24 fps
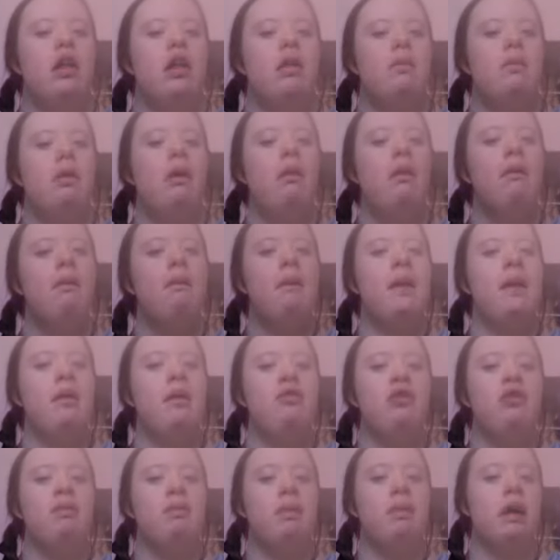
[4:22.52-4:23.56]
probably
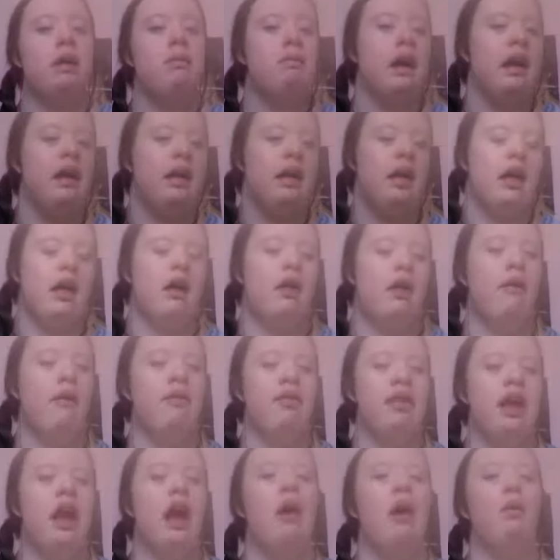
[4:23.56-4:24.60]
just being my,
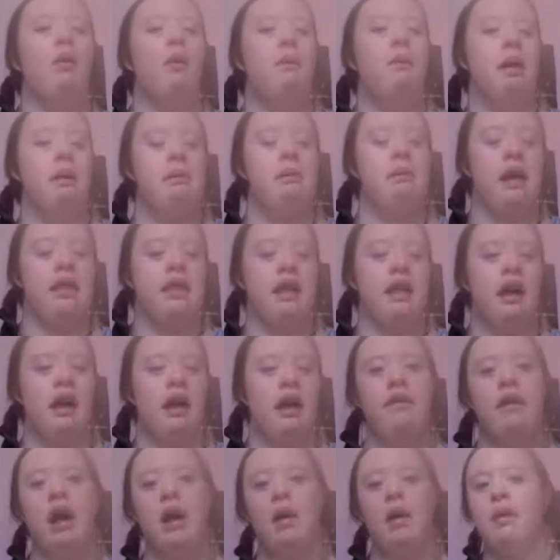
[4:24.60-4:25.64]
obviously I will be
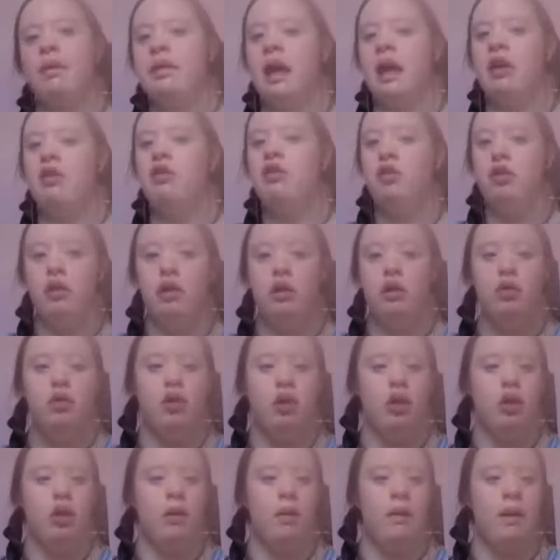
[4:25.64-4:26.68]
myself, I will stay true
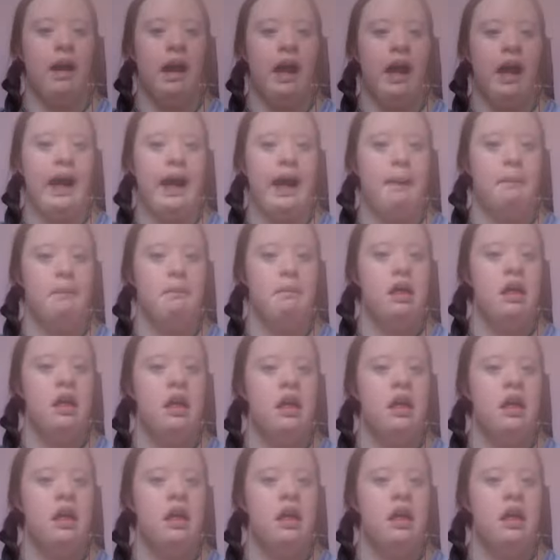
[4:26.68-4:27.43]
to who I am.